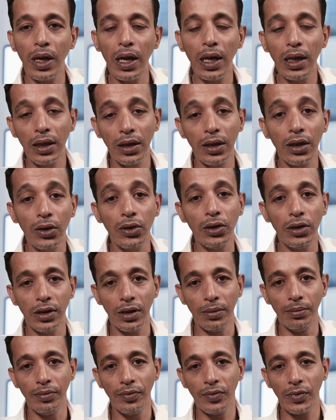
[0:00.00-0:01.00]

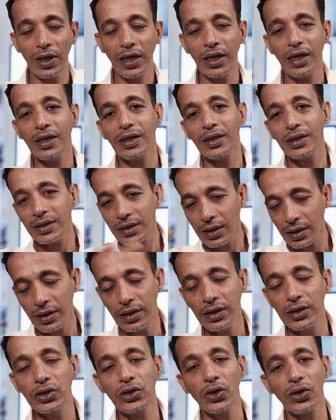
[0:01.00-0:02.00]
algorithm, like a
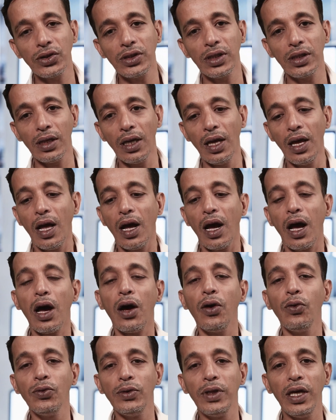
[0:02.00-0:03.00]
distortion,
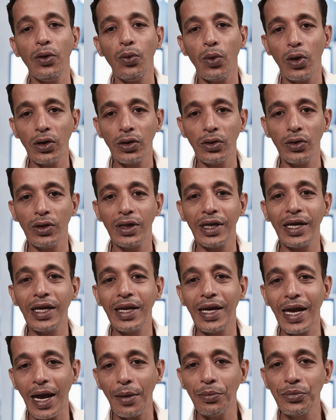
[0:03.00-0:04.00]
how they want to
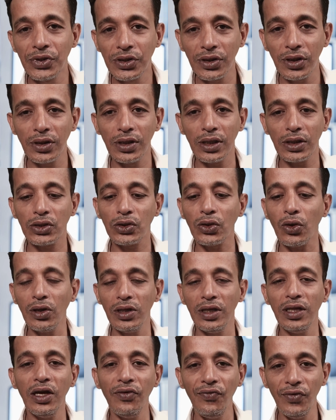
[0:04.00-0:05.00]
capture the
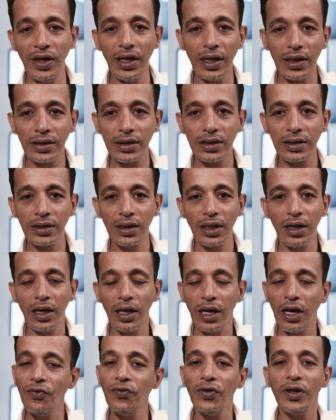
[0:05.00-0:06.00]
solid evidence.
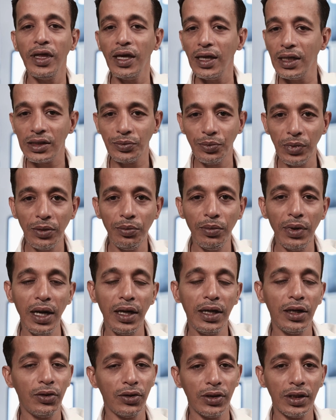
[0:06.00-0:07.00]
Everything has been
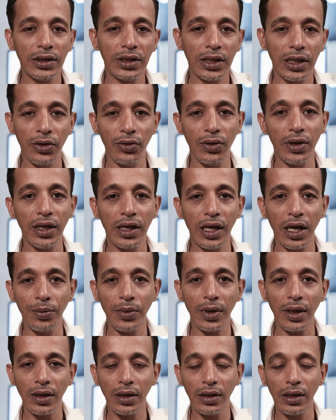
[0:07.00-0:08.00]
built into the security
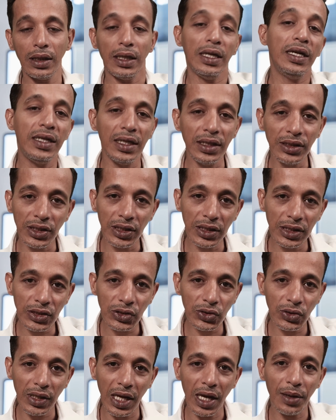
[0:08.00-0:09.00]
camera. The intention
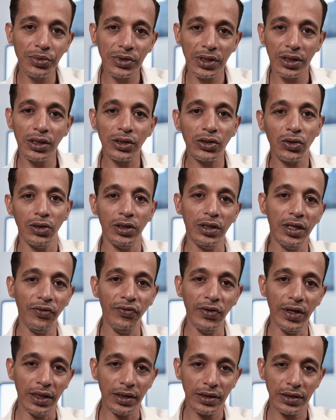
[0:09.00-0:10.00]
is to capture the solid
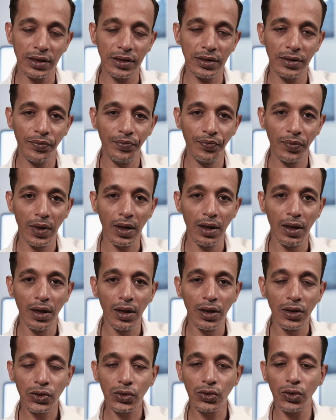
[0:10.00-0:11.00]
evidence.
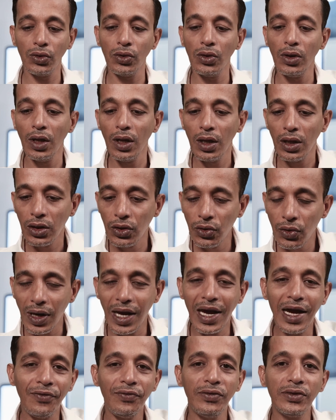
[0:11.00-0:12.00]
So you
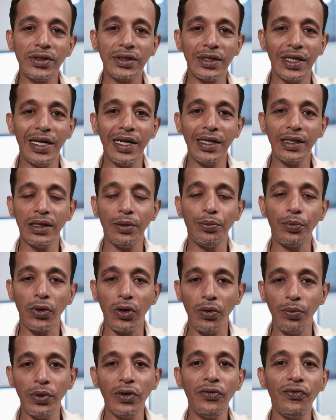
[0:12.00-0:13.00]
have to select the
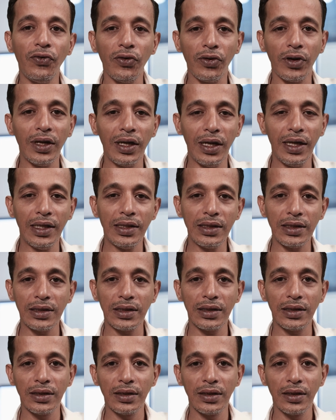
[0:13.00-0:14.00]
proper focal
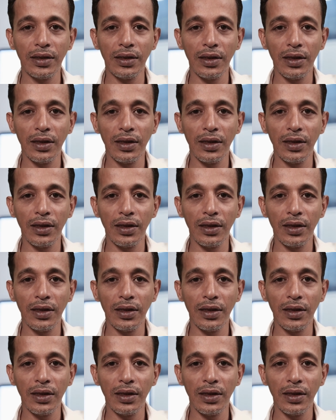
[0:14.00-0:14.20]
lens